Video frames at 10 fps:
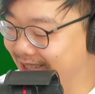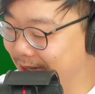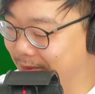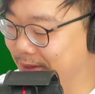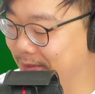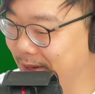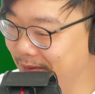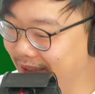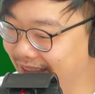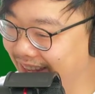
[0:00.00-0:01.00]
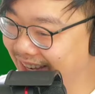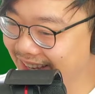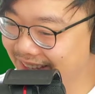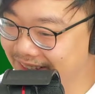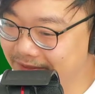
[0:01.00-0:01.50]
up to me, man.
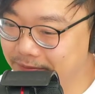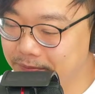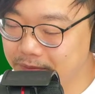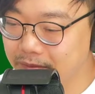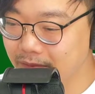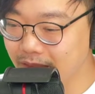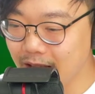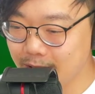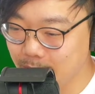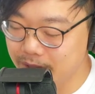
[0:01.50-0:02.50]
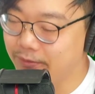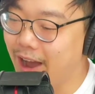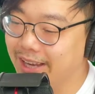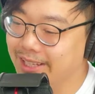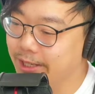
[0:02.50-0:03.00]
So is
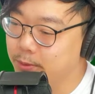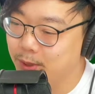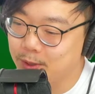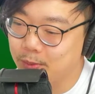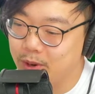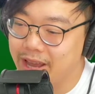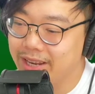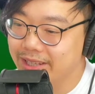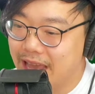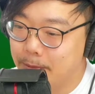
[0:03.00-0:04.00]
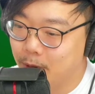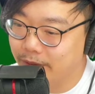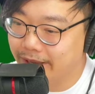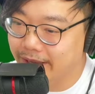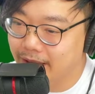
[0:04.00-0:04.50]
Vox like a special brand? Is that more of
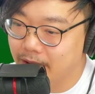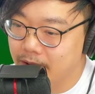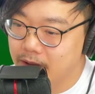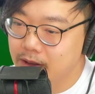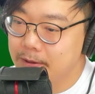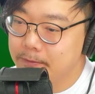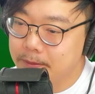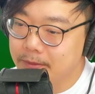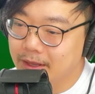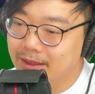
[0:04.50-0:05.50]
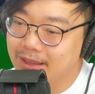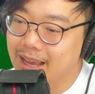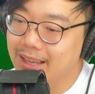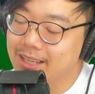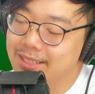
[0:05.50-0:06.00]
like a?
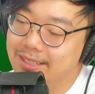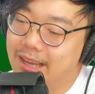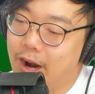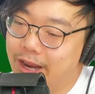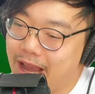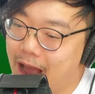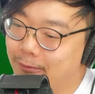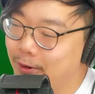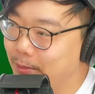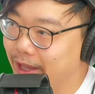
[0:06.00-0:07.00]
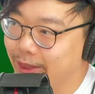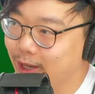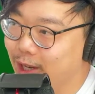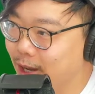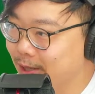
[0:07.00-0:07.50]
Because all right, I'm from like the
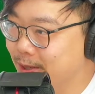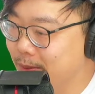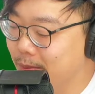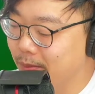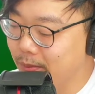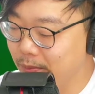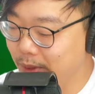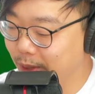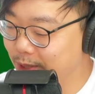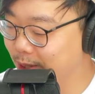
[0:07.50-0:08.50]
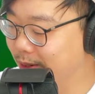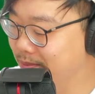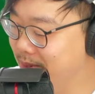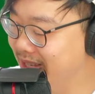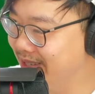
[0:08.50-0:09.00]
custom build your own
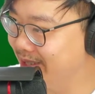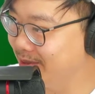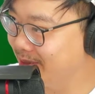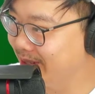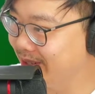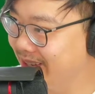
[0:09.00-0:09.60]
PC world.